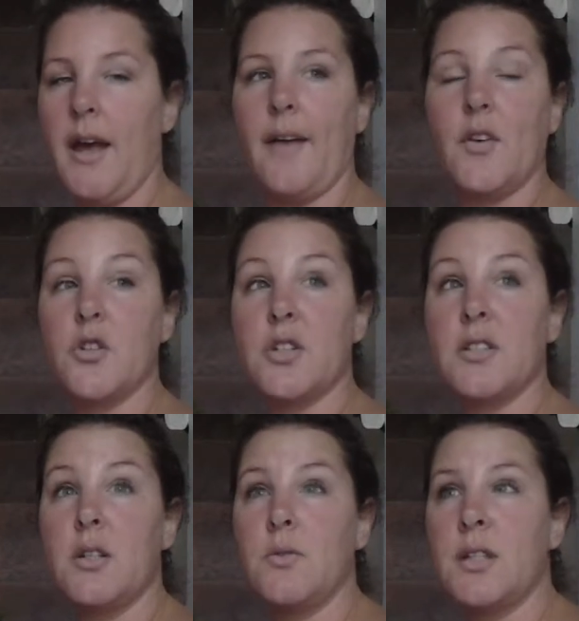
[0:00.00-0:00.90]
If you're just
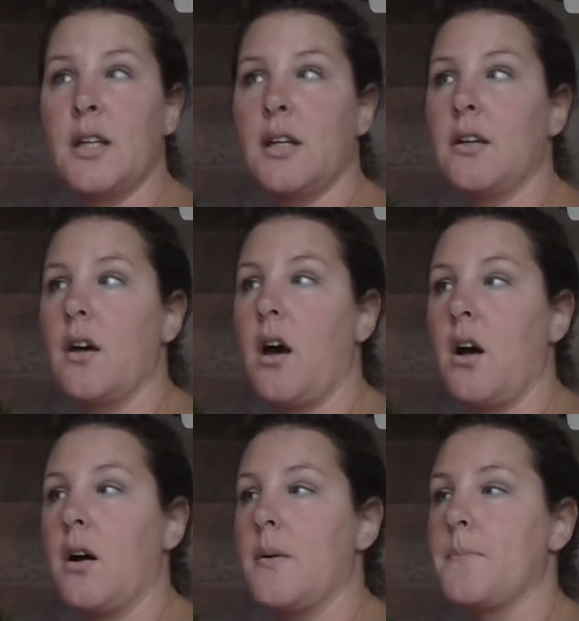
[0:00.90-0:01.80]
using
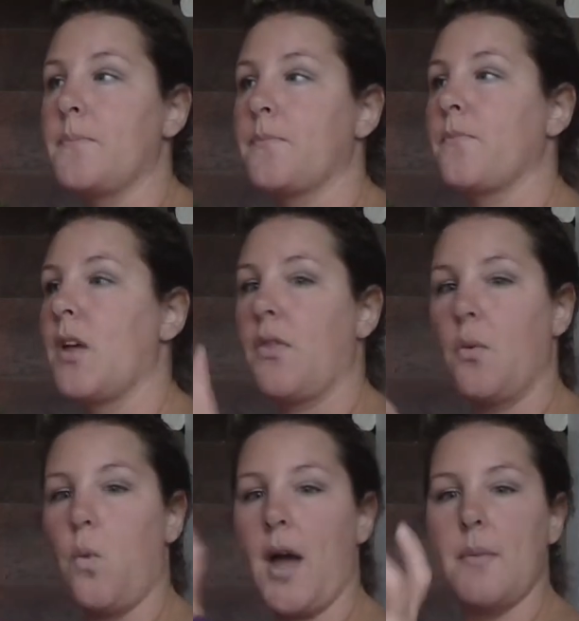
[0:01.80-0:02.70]
the
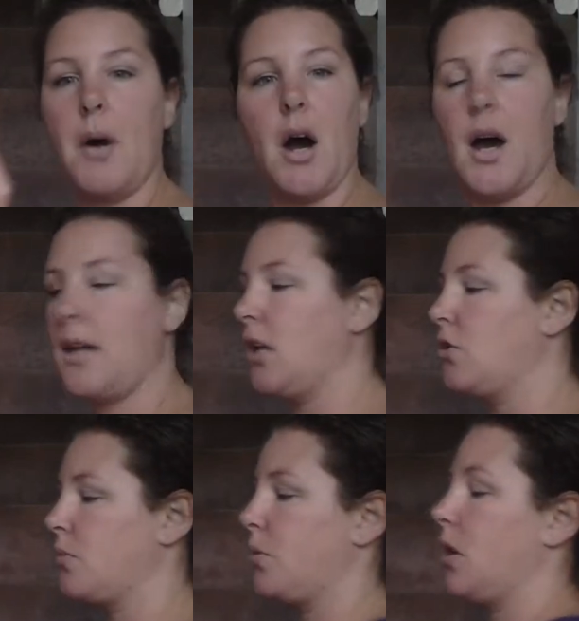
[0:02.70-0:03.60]
white pine, you're
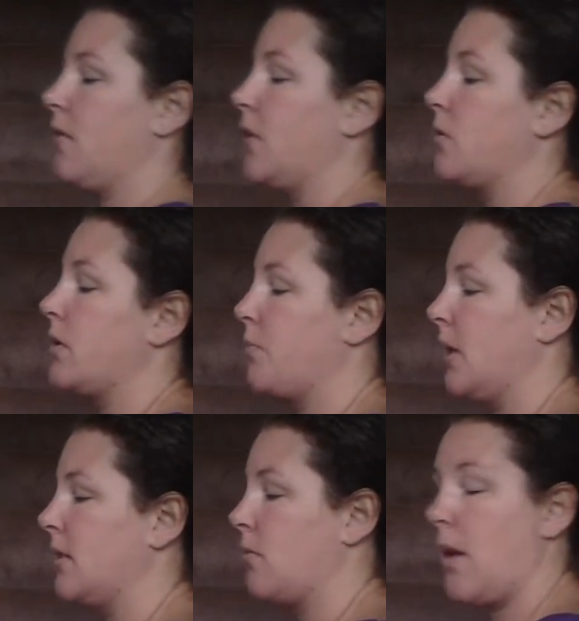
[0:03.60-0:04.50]
just putting a few
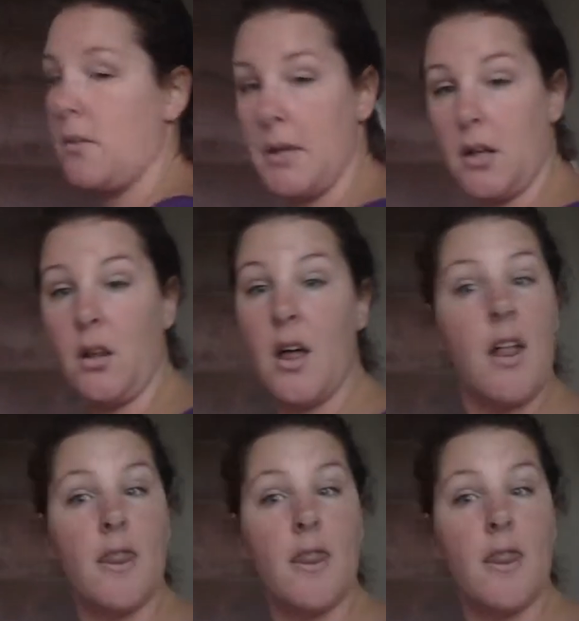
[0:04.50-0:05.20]
sprigs around the middle.